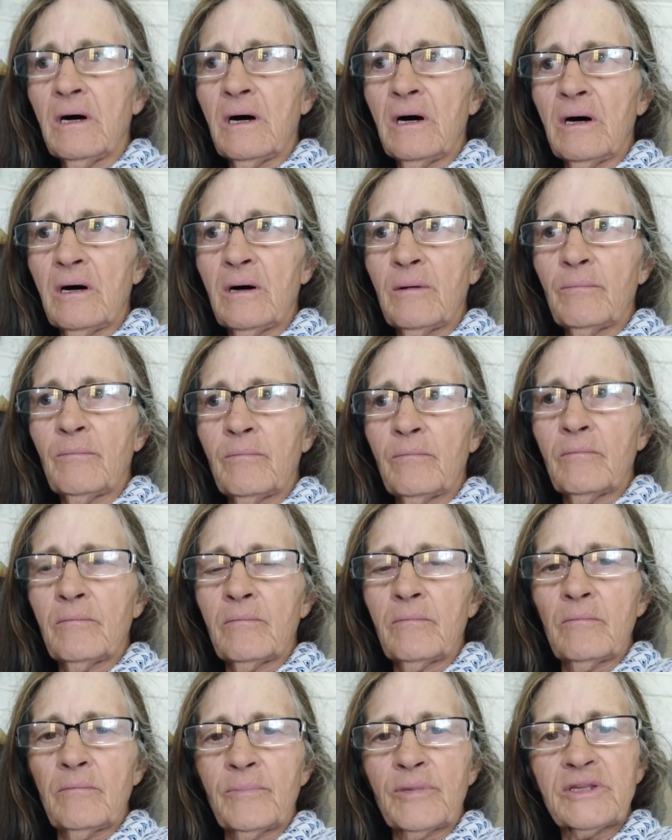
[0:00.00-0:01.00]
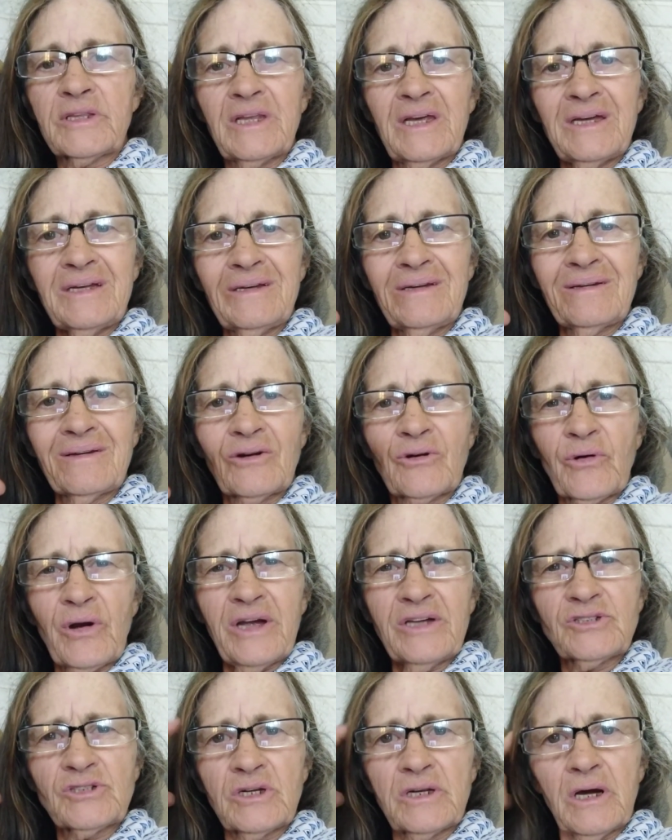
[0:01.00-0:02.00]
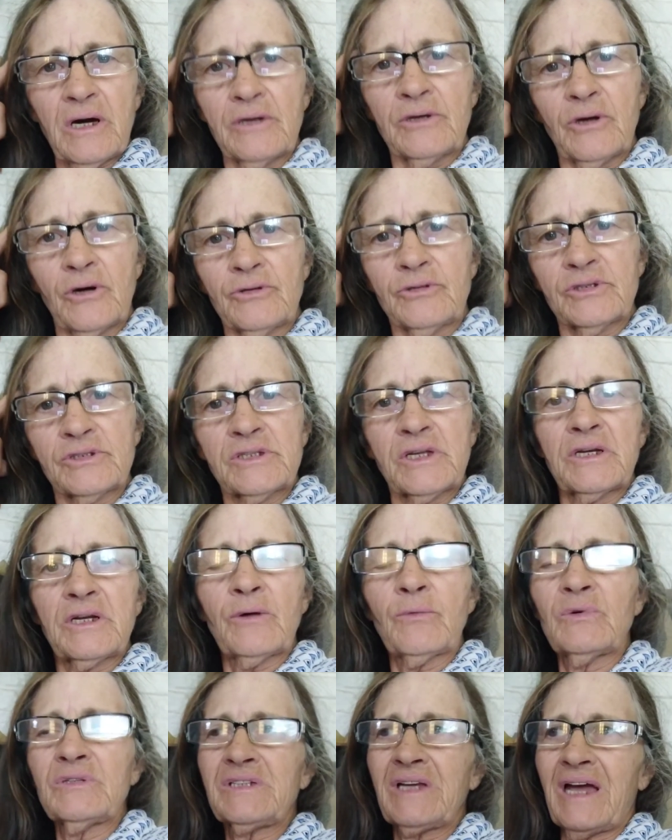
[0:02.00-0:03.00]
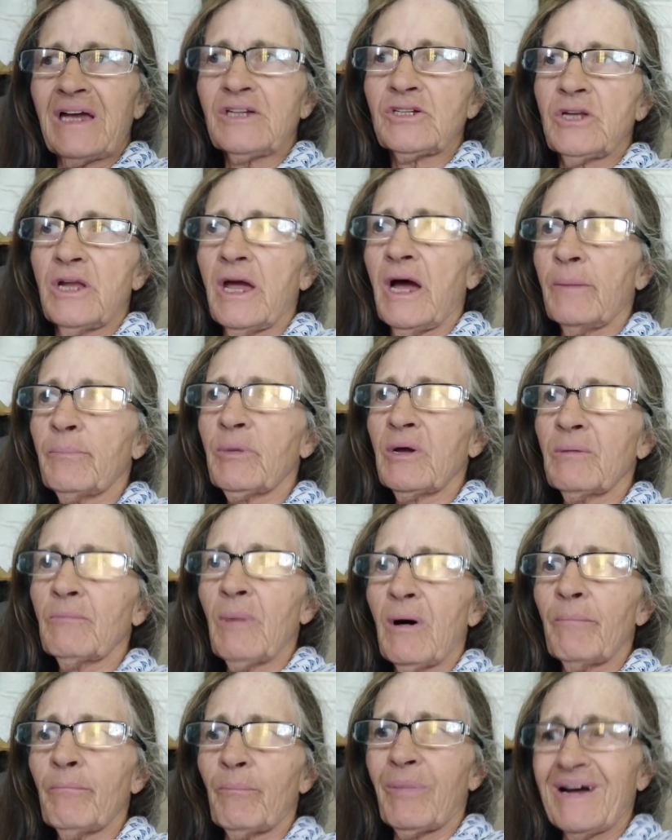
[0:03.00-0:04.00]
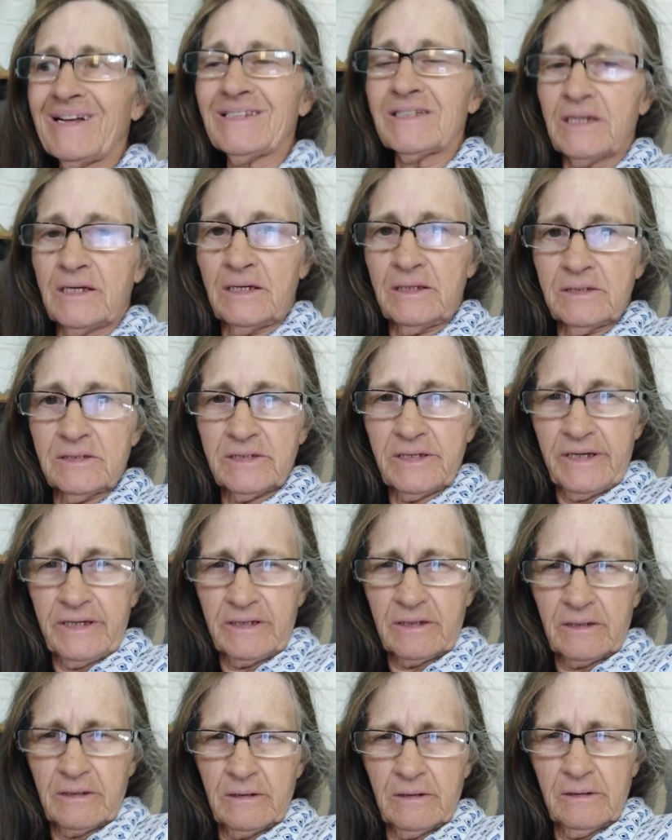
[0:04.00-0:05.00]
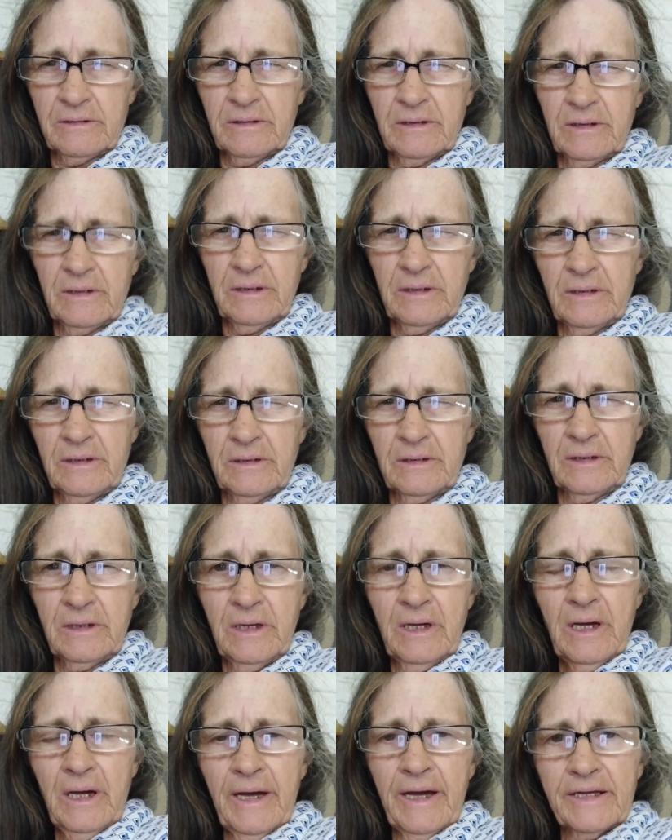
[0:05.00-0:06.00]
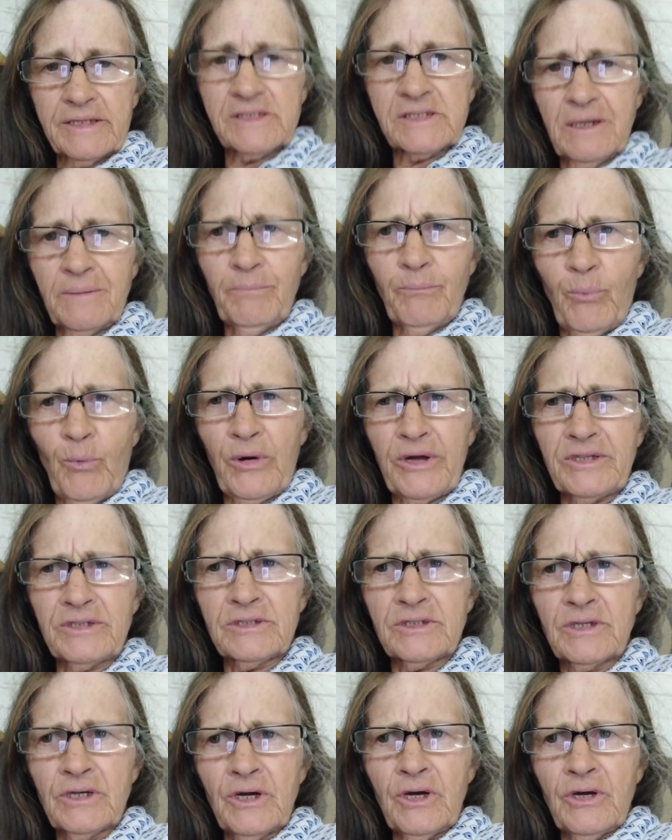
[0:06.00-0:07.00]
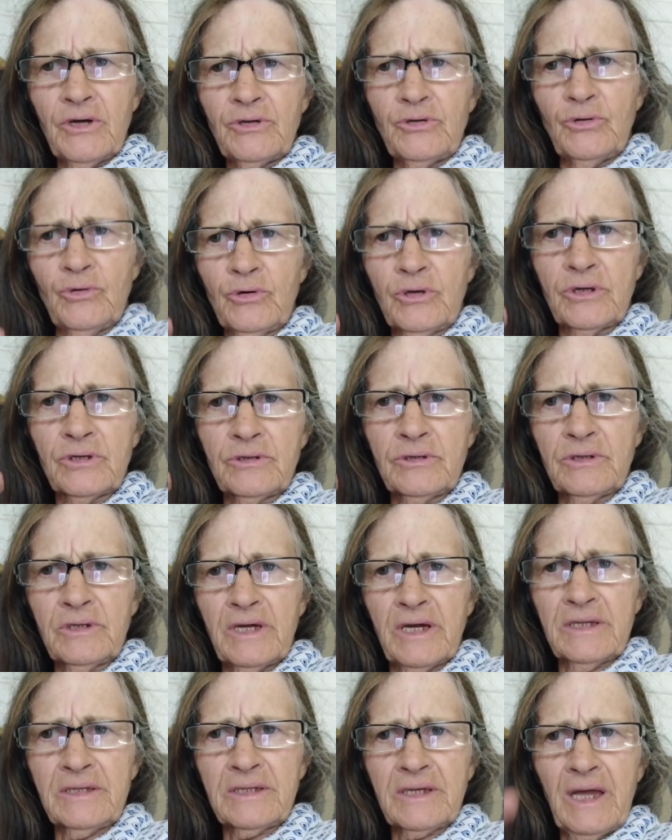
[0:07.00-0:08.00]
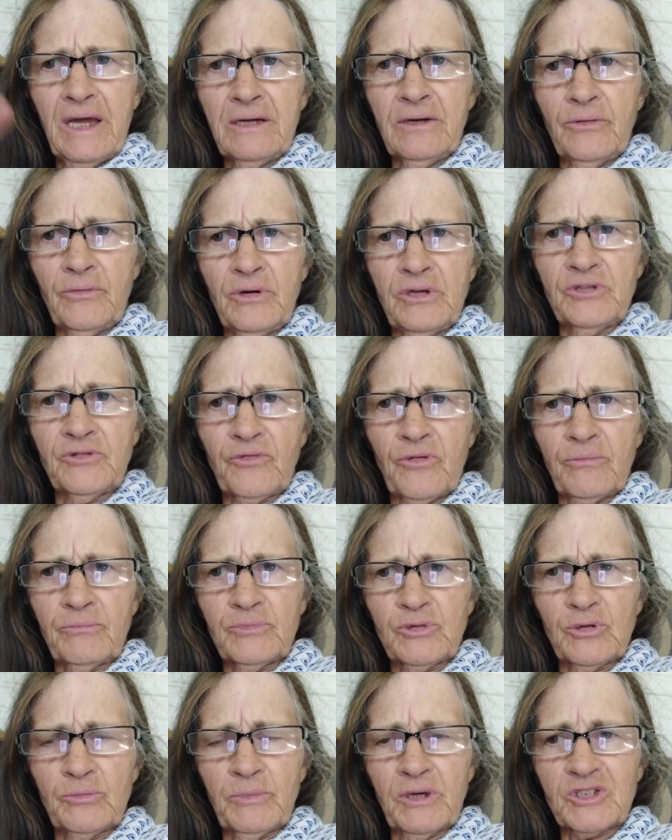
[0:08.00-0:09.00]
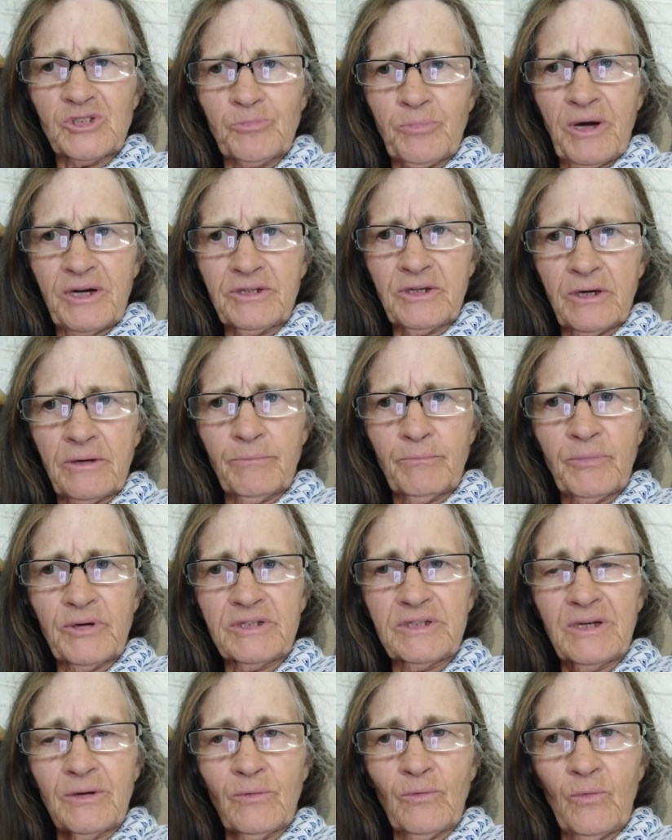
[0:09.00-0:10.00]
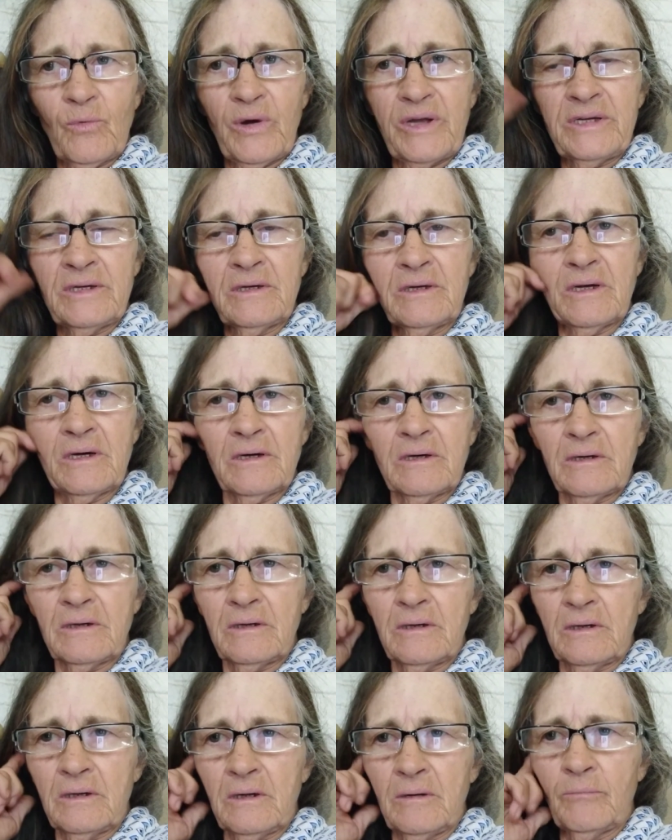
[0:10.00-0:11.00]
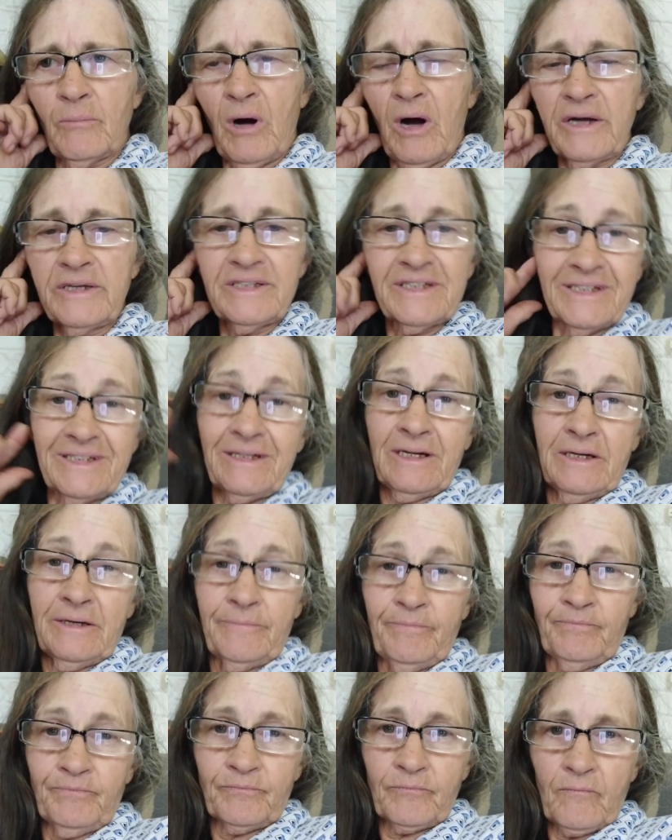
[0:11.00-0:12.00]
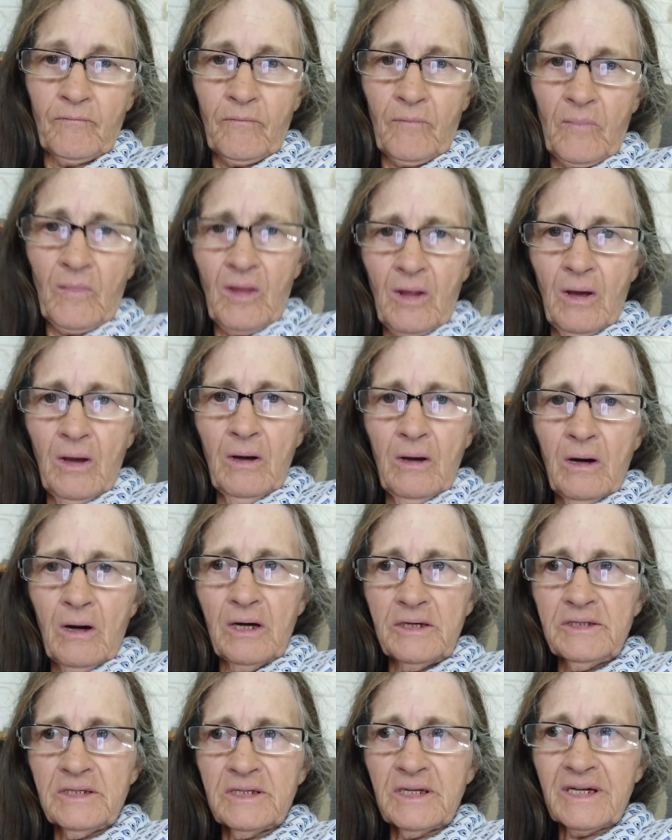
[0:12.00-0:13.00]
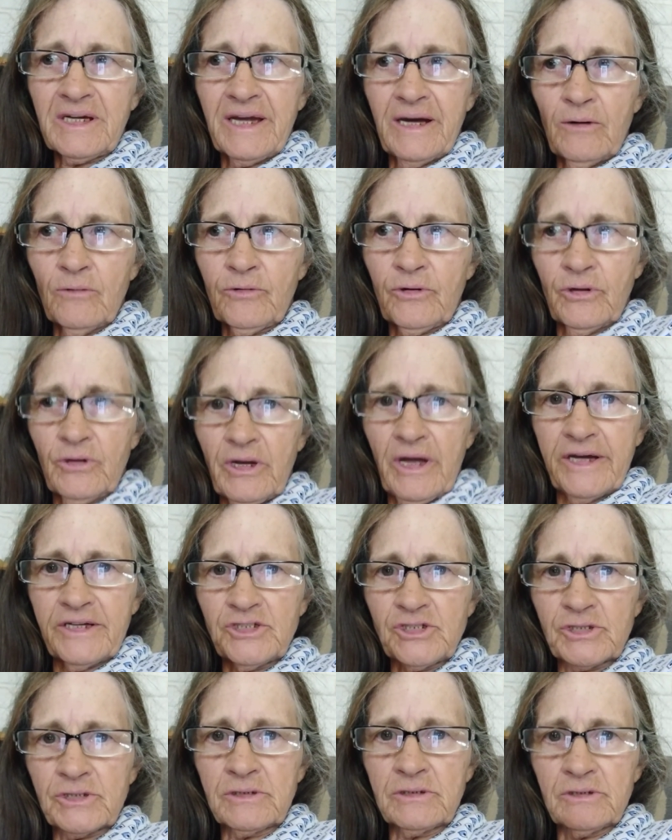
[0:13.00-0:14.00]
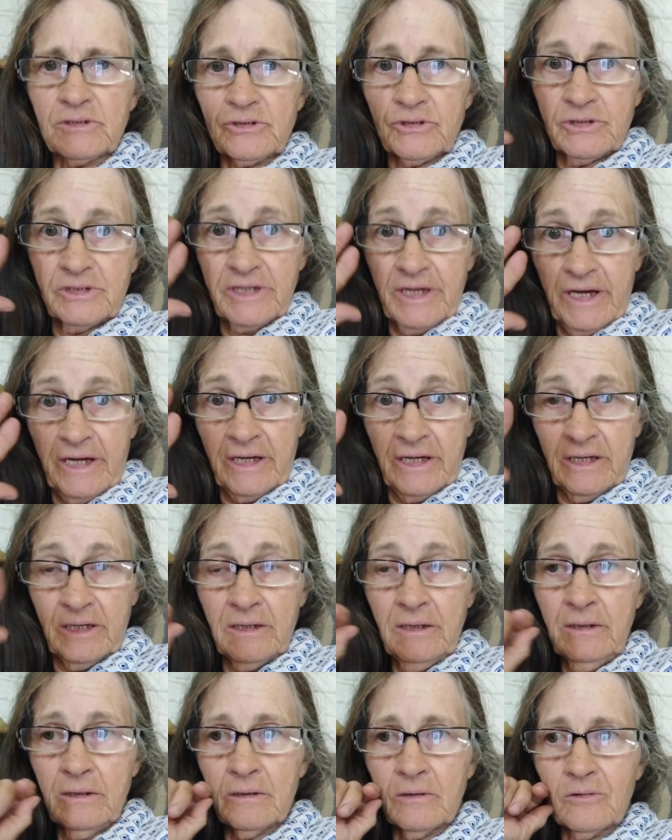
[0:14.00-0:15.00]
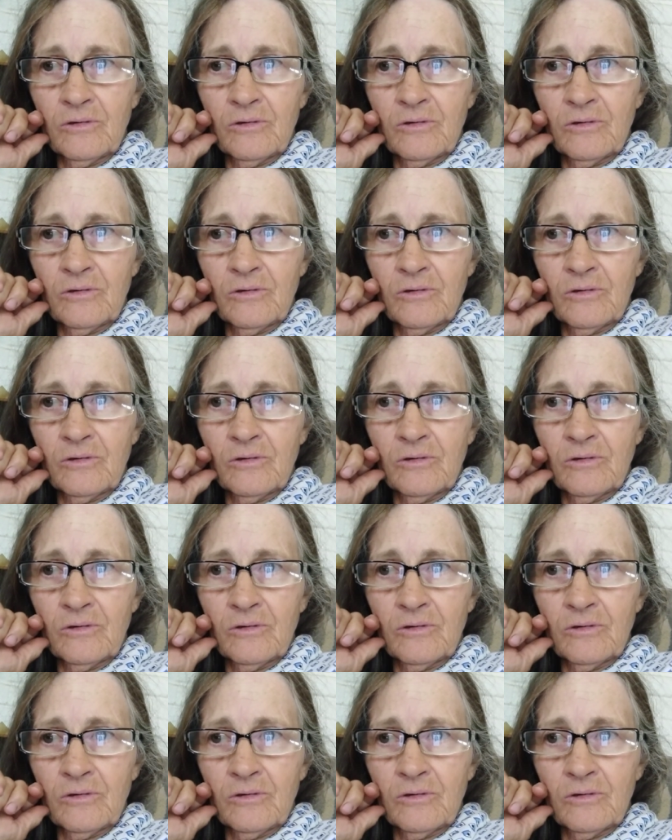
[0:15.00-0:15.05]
But then gradually I noticed that I was actually upping my butter intake. And then at some point you can get calories from too much butter. But when I did a calculation today